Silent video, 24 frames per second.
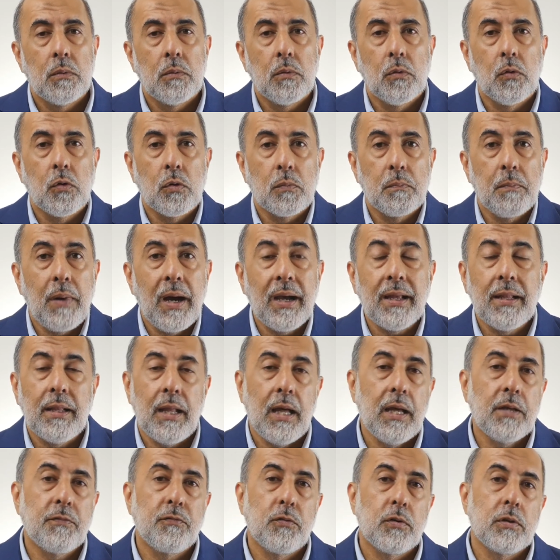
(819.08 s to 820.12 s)
Or my
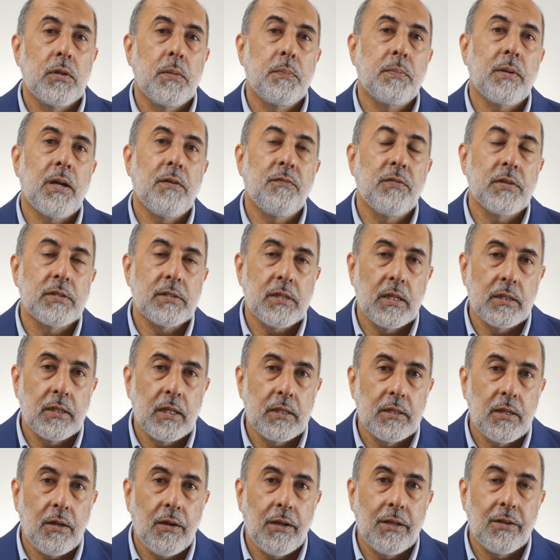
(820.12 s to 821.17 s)
life with the Prophet
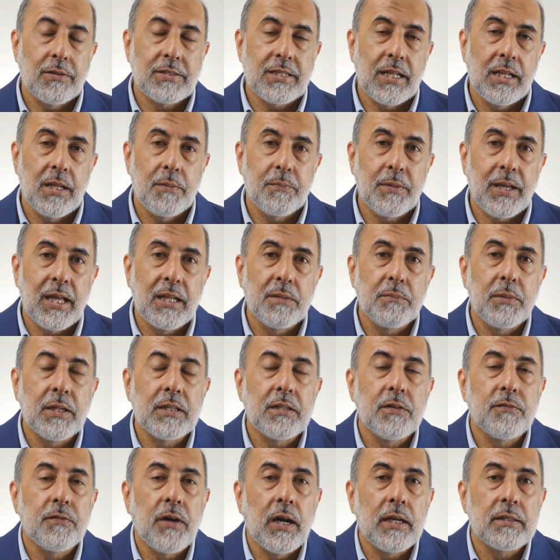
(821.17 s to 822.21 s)
sallallahu alaihi wasallam can be
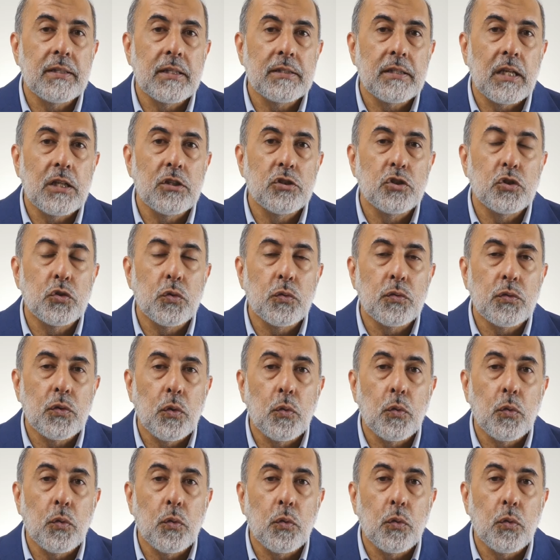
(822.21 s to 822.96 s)
divided into,